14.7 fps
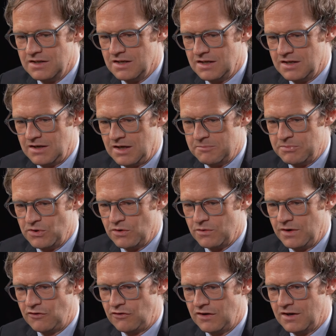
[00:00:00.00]
uh, a book,
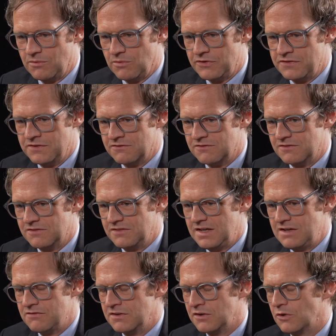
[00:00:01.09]
which uh, wasn't
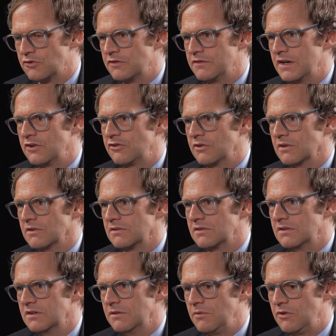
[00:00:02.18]
even controversial.
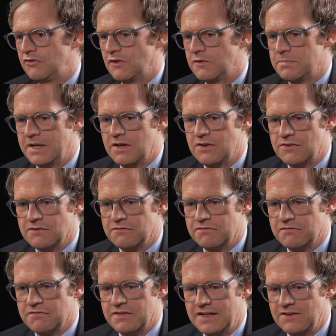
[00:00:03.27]
Uh, it was just because of
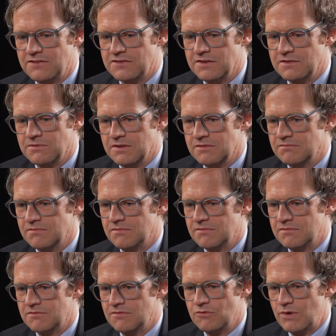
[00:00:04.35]
things that were
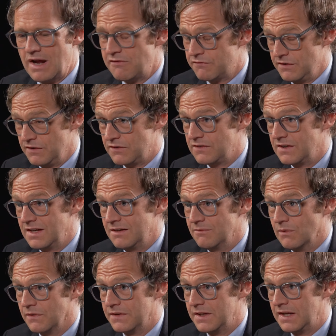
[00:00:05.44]
referenced in it
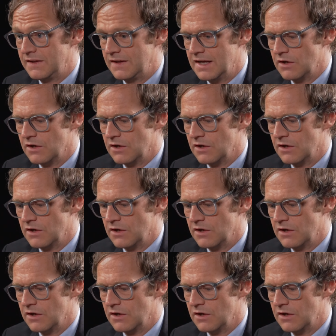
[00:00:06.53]
more than anything